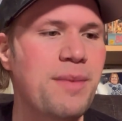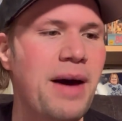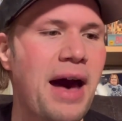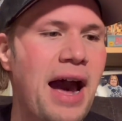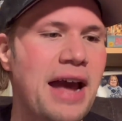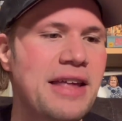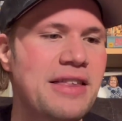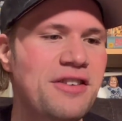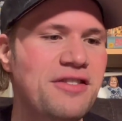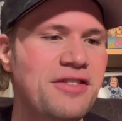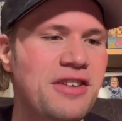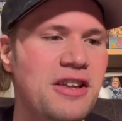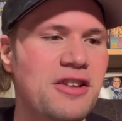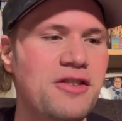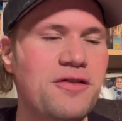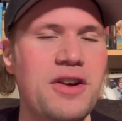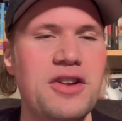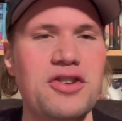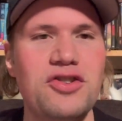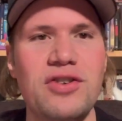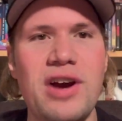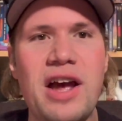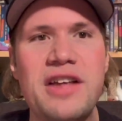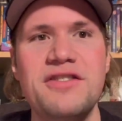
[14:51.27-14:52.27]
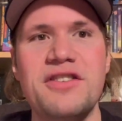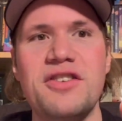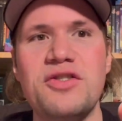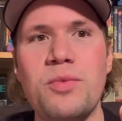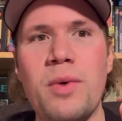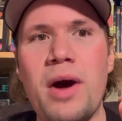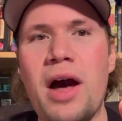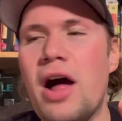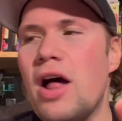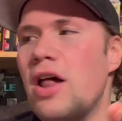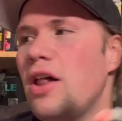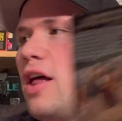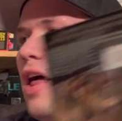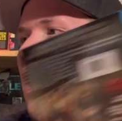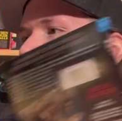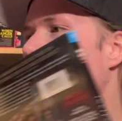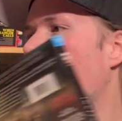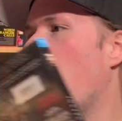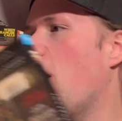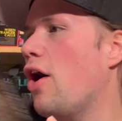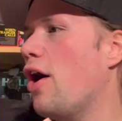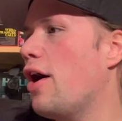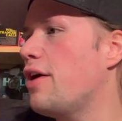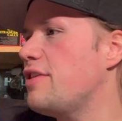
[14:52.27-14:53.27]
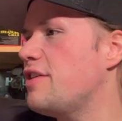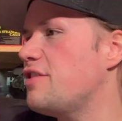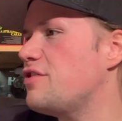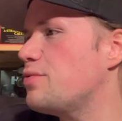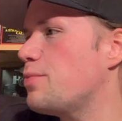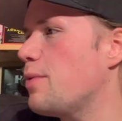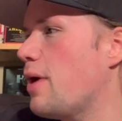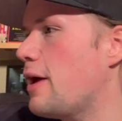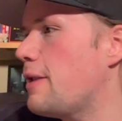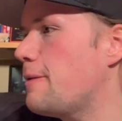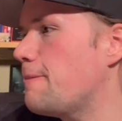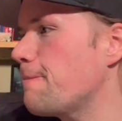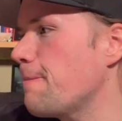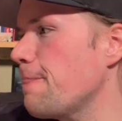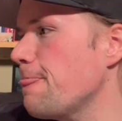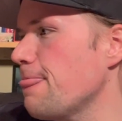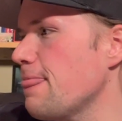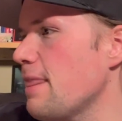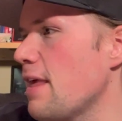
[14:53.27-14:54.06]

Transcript: behind-the-scenes featurettes as well on this one.